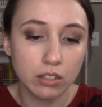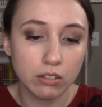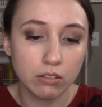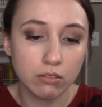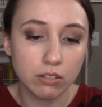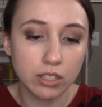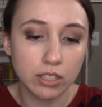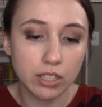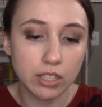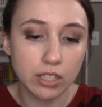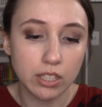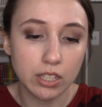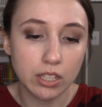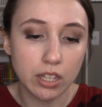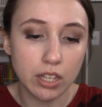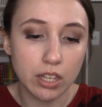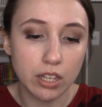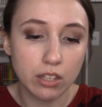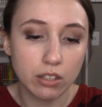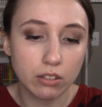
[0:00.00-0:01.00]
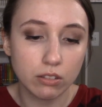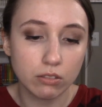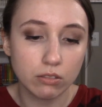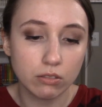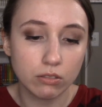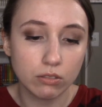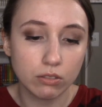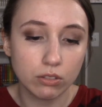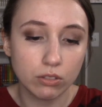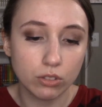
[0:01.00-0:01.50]
this isn't like
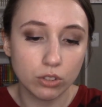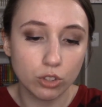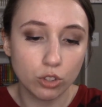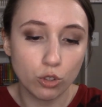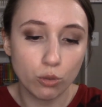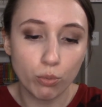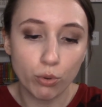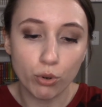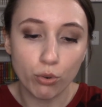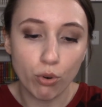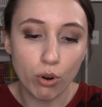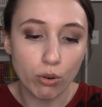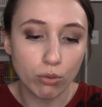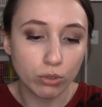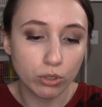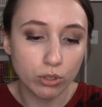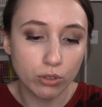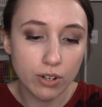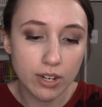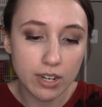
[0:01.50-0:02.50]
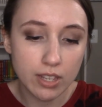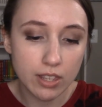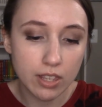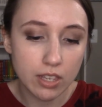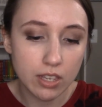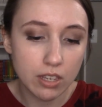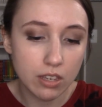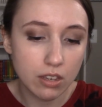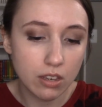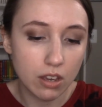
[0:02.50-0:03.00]
super gross or
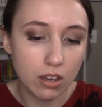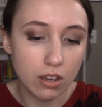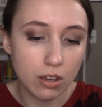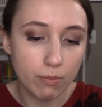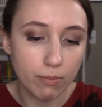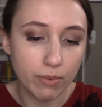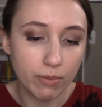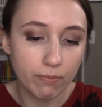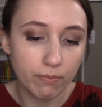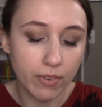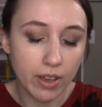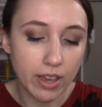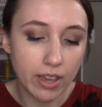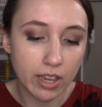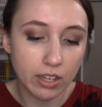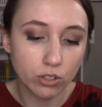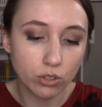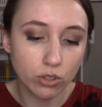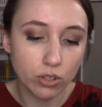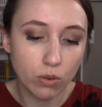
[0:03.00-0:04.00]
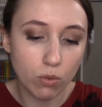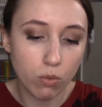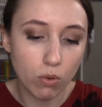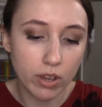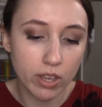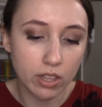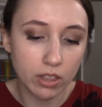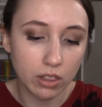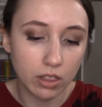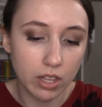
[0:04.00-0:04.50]
anything. I actually
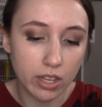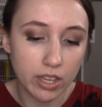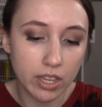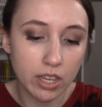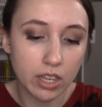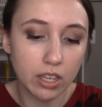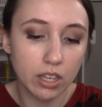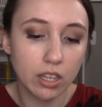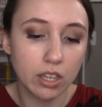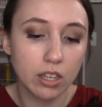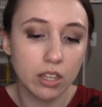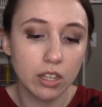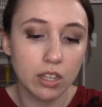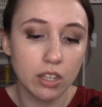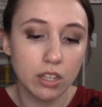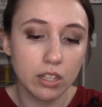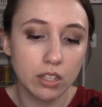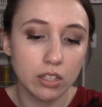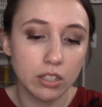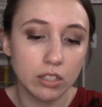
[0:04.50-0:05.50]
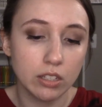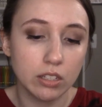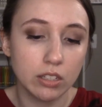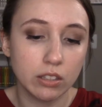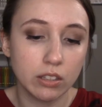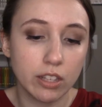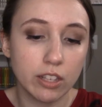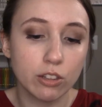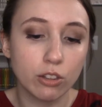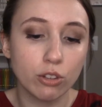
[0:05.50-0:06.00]
quite like
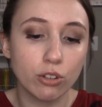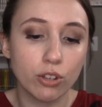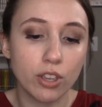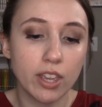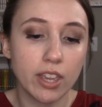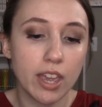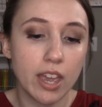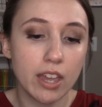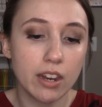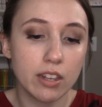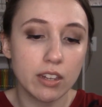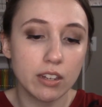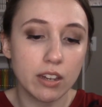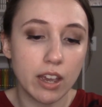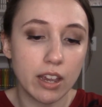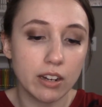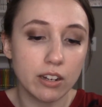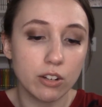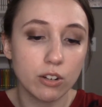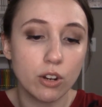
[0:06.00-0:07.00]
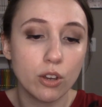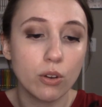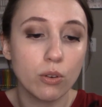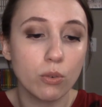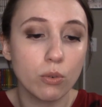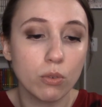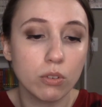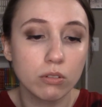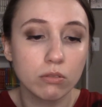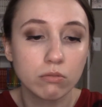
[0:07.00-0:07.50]
looking at it. I didn't
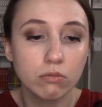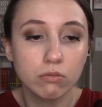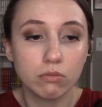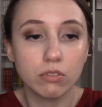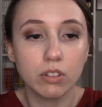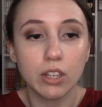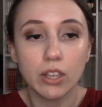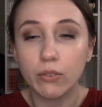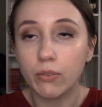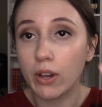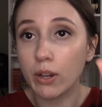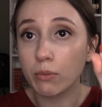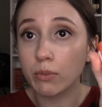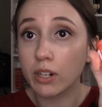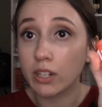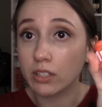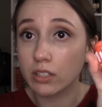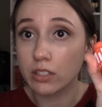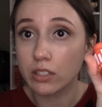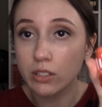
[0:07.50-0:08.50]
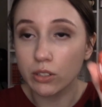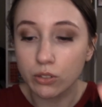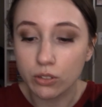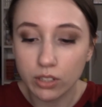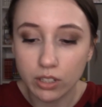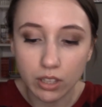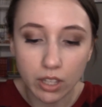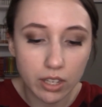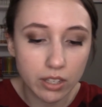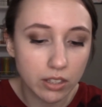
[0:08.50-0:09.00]
know if I would
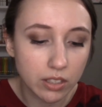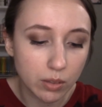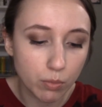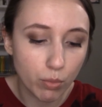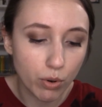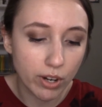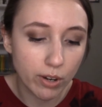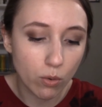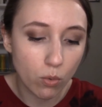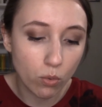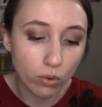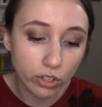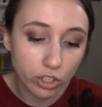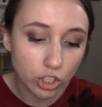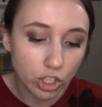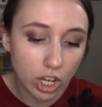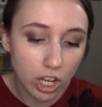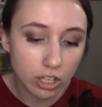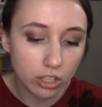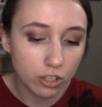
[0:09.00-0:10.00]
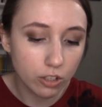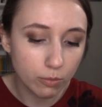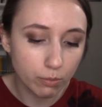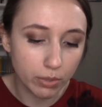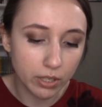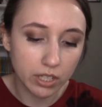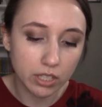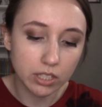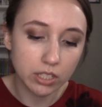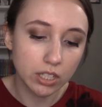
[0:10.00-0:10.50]
necessarily like this bright orange color,
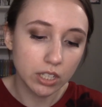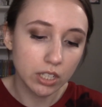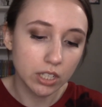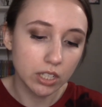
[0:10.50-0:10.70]
but